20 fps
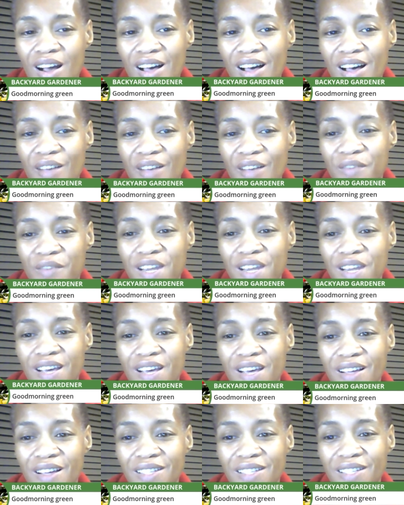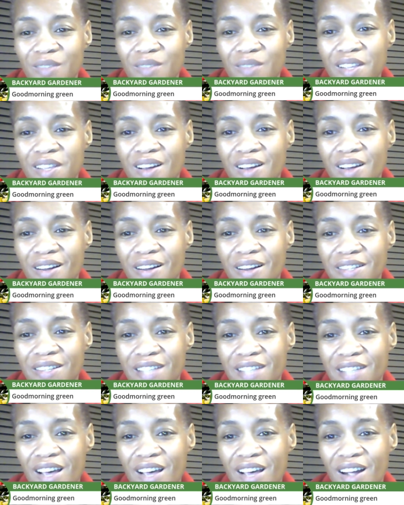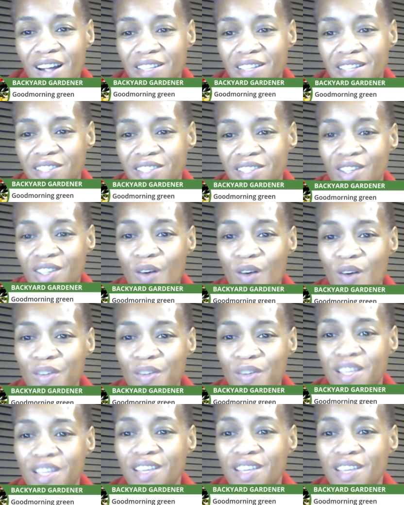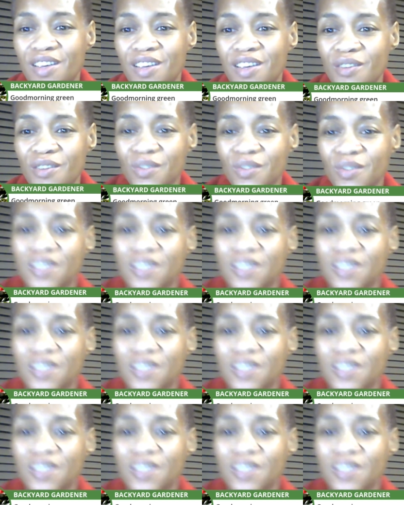videos with the girls. They are so cute.